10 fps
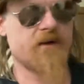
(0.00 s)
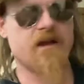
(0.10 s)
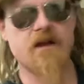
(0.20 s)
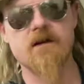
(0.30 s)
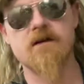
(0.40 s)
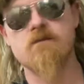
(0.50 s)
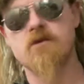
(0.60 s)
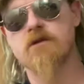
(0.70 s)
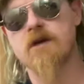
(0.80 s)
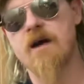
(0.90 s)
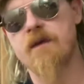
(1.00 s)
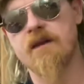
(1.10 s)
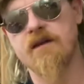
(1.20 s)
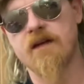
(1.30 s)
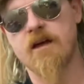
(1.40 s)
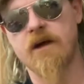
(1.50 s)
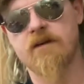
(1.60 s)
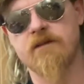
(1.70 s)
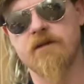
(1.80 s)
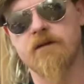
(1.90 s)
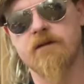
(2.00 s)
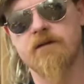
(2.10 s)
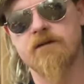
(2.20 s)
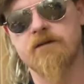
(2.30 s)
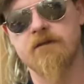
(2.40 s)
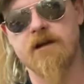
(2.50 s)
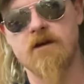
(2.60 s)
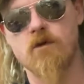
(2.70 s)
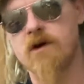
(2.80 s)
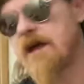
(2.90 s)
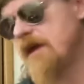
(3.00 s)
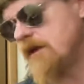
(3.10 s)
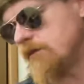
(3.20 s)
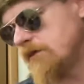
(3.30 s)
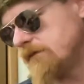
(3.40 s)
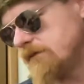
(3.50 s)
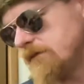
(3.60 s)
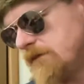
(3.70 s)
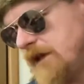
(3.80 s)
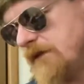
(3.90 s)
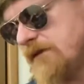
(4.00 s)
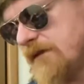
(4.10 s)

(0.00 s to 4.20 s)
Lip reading: here, Mortal Kombat didn't come out until 3:01 a.m. Eastern